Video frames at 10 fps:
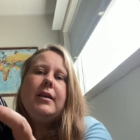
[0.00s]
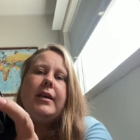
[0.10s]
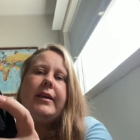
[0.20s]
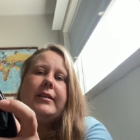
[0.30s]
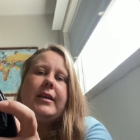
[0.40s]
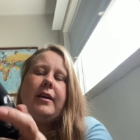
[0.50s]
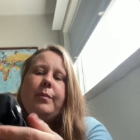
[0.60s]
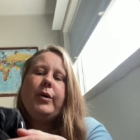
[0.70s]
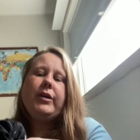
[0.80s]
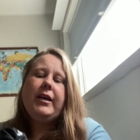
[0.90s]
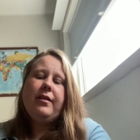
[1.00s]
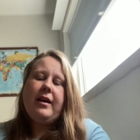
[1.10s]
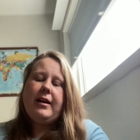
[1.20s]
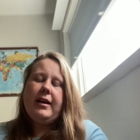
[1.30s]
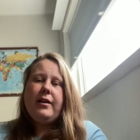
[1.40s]
inside the pocket
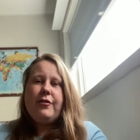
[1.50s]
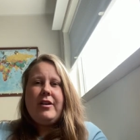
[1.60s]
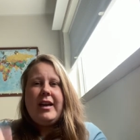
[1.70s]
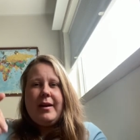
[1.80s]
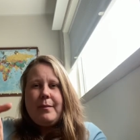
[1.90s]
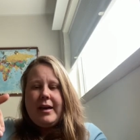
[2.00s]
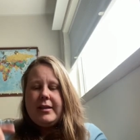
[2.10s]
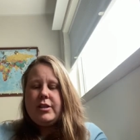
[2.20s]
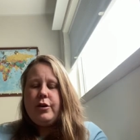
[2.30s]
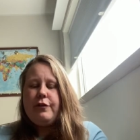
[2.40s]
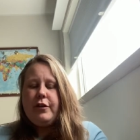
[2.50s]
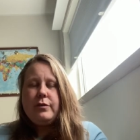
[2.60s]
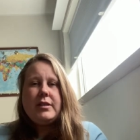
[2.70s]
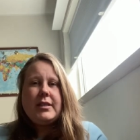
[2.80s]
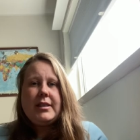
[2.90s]
that really makes your
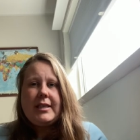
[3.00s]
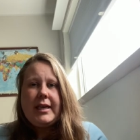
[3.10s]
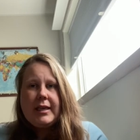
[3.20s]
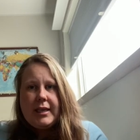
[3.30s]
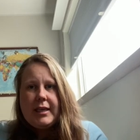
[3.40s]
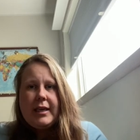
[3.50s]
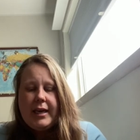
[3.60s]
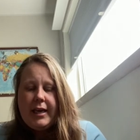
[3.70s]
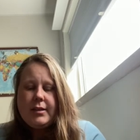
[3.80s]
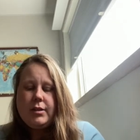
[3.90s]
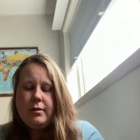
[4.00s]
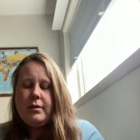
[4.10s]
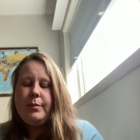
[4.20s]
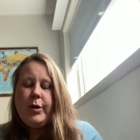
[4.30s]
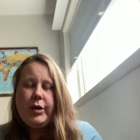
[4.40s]
phone stick in
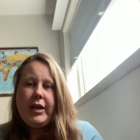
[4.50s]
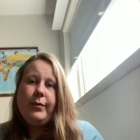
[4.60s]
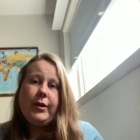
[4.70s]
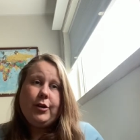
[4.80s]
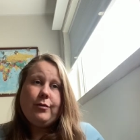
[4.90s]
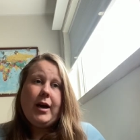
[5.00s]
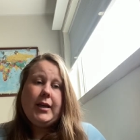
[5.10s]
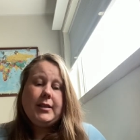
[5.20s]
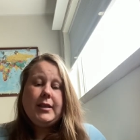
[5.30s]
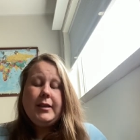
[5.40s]
the pocket when you ride.